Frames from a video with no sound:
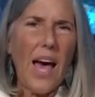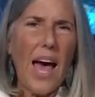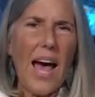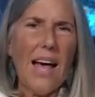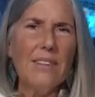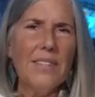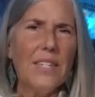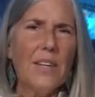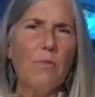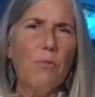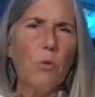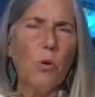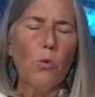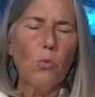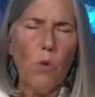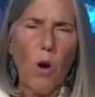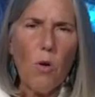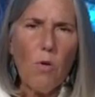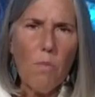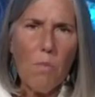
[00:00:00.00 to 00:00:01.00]
as if we're
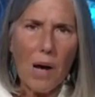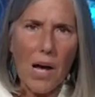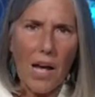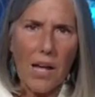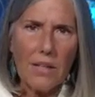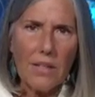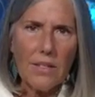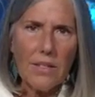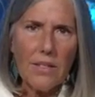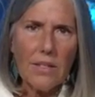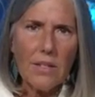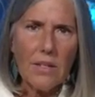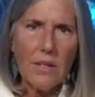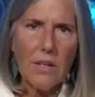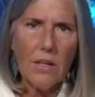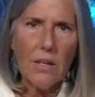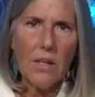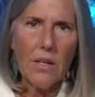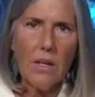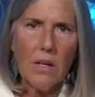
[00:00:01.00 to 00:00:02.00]
robots.
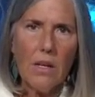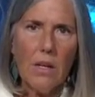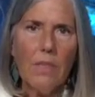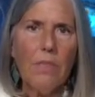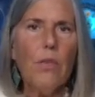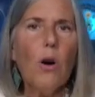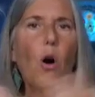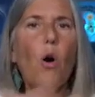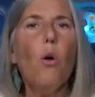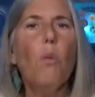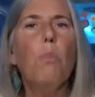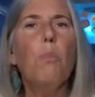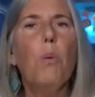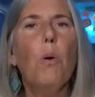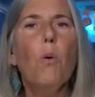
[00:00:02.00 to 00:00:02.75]
The whole